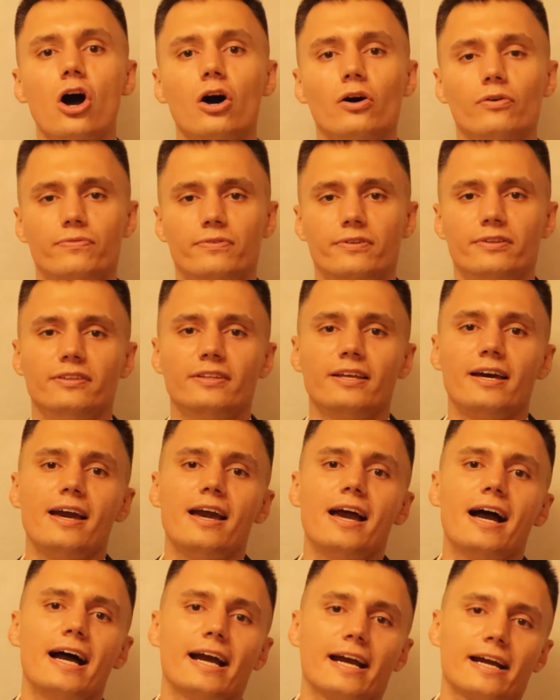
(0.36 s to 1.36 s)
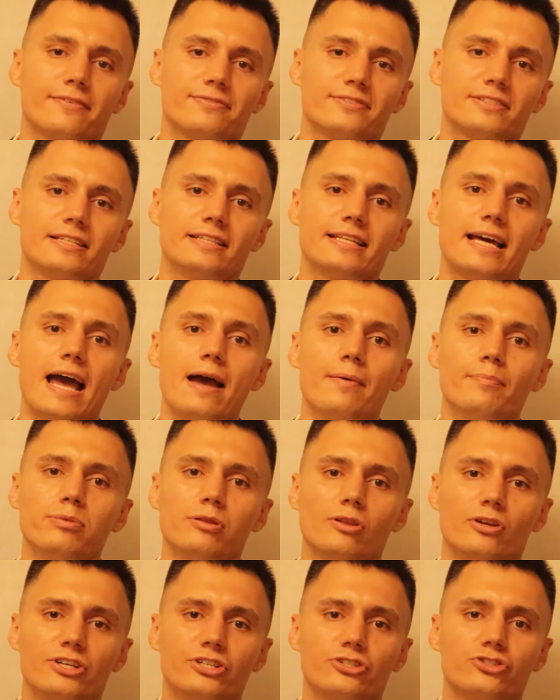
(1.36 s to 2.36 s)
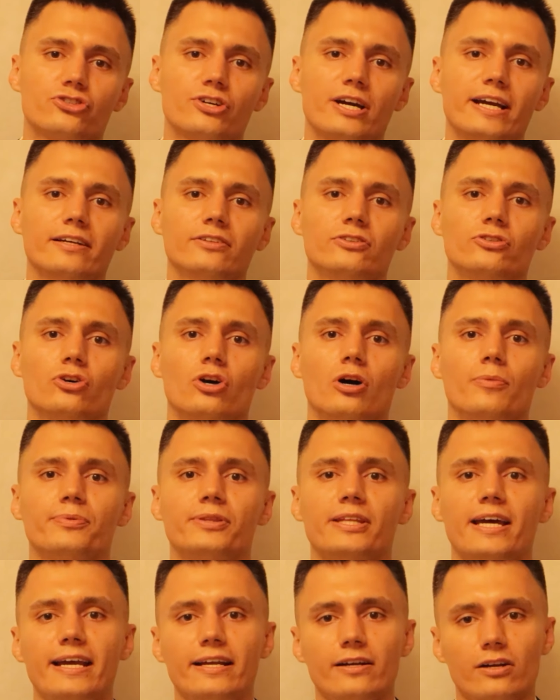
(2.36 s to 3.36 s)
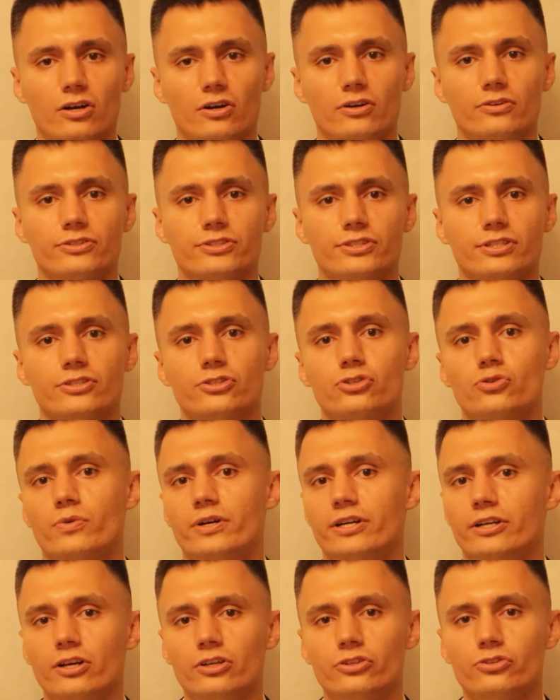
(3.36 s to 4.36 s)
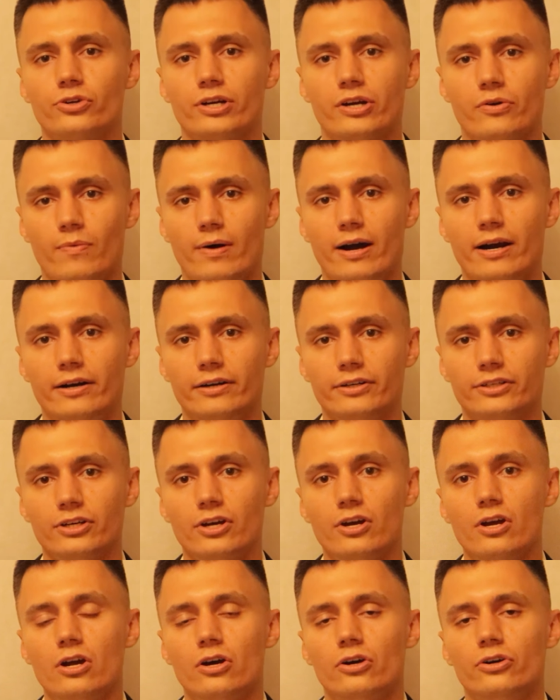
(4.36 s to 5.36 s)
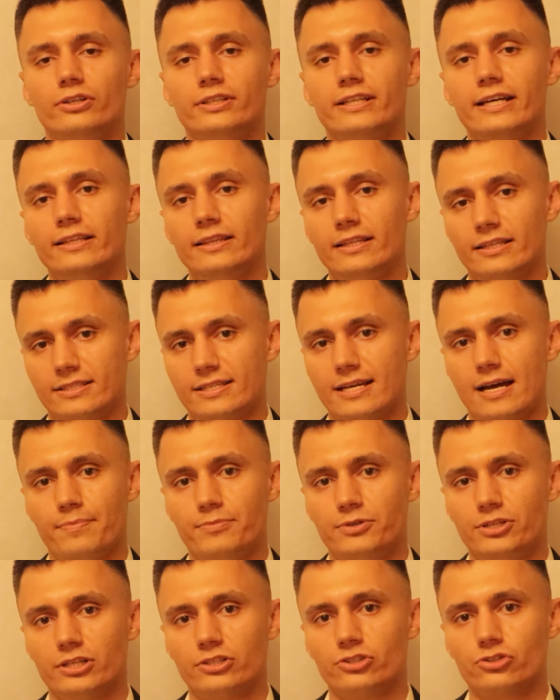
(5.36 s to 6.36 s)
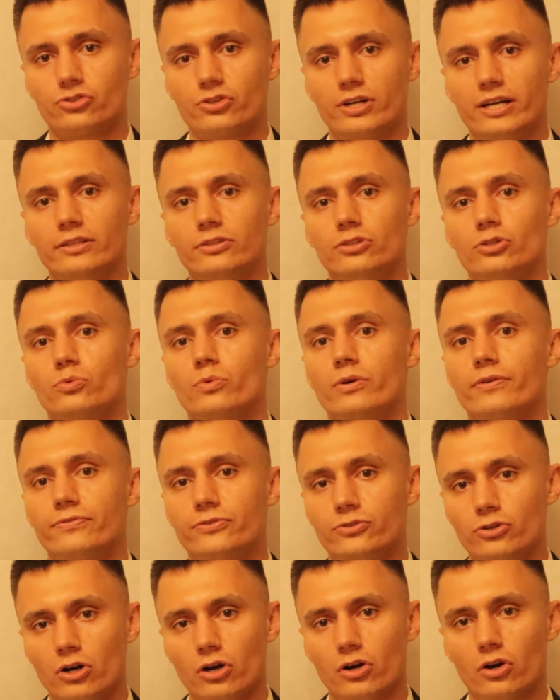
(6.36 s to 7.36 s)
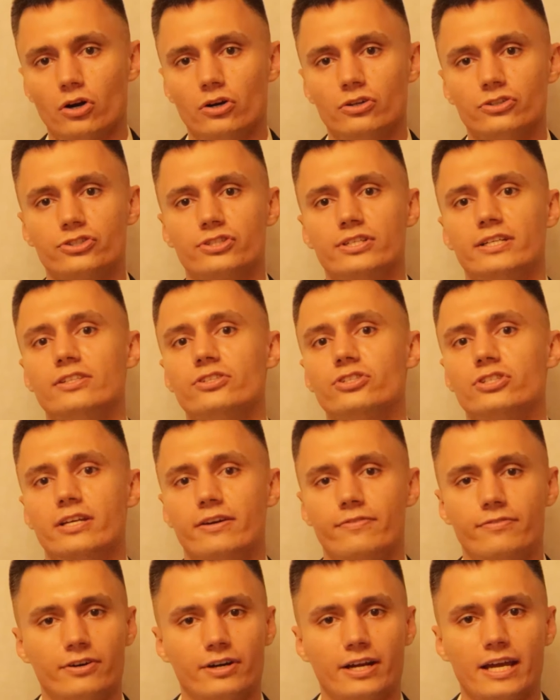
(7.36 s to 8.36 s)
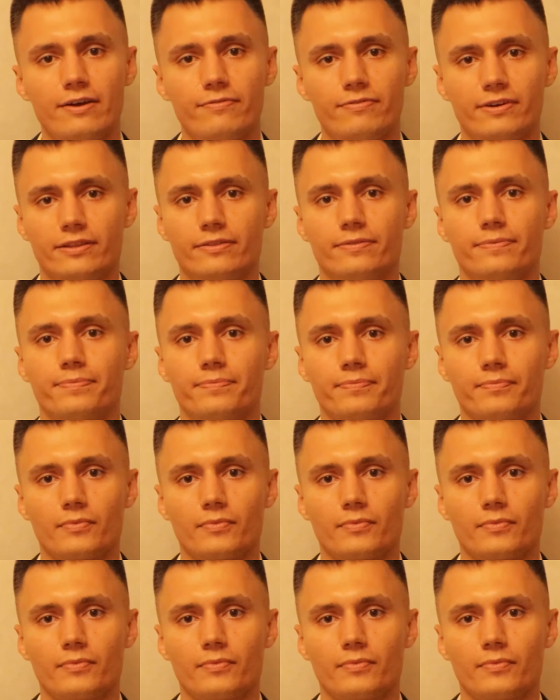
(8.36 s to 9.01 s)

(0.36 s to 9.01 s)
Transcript: Often, I have seen employees trying to obtain consents where not required, or data subjects trying to withdraw consents never given.